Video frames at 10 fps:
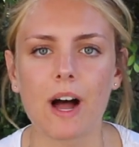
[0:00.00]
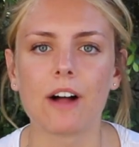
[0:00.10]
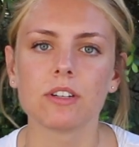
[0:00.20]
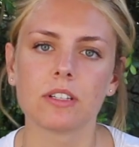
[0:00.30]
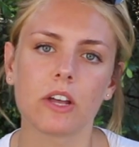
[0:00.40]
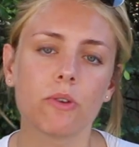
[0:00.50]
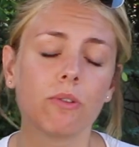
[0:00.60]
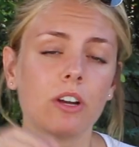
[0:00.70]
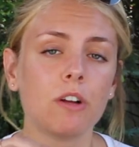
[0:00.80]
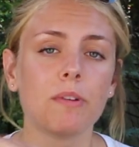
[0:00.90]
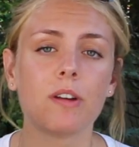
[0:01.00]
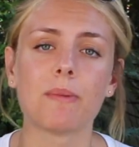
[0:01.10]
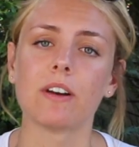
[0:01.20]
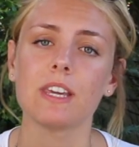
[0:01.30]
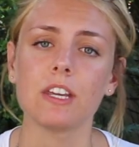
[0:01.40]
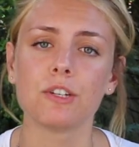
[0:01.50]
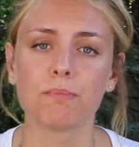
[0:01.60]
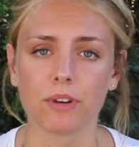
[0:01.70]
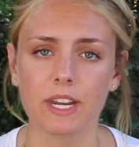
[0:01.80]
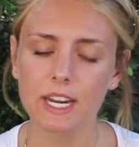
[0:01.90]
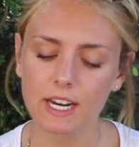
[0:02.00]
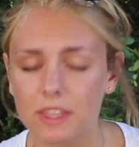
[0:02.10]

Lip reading: I'll just tell you a little bit about each breed.